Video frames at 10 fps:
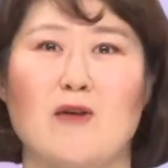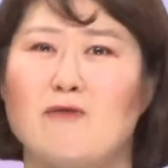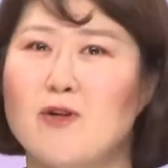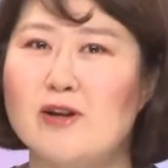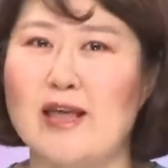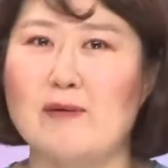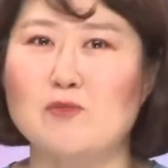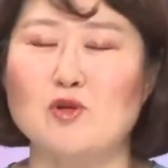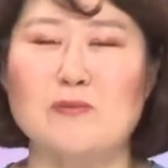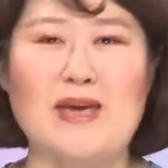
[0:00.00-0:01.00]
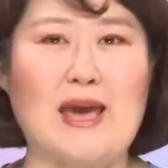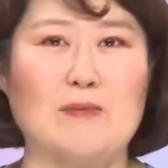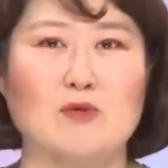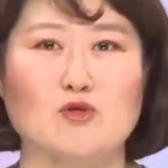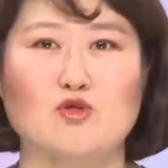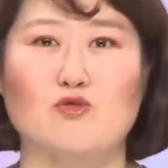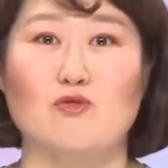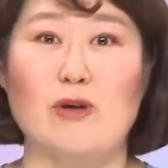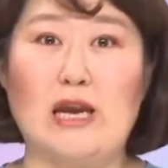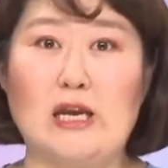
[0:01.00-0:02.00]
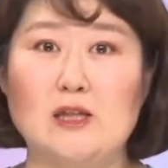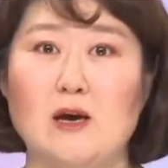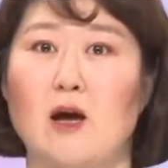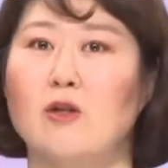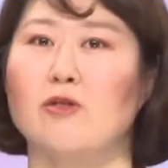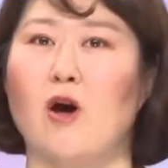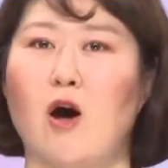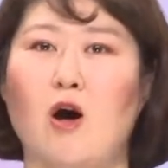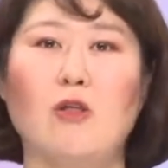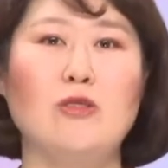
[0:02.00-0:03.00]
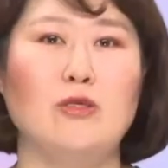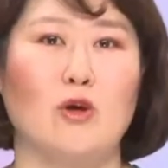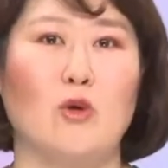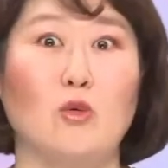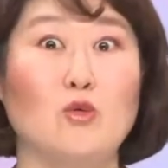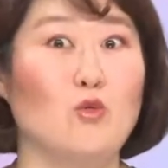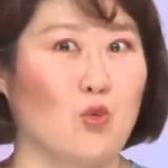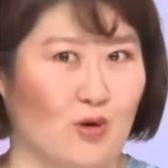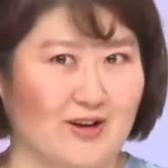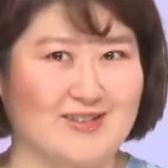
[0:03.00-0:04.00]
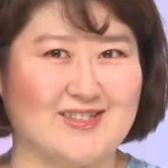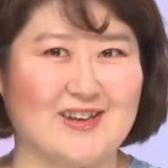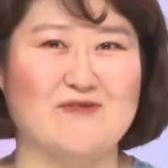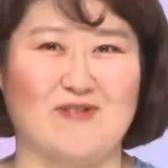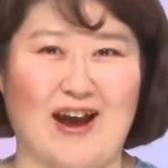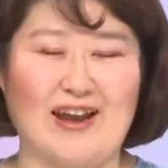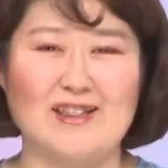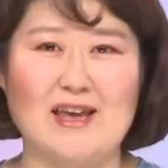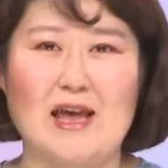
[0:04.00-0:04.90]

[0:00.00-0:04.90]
for them to be able to read the unknown words, right?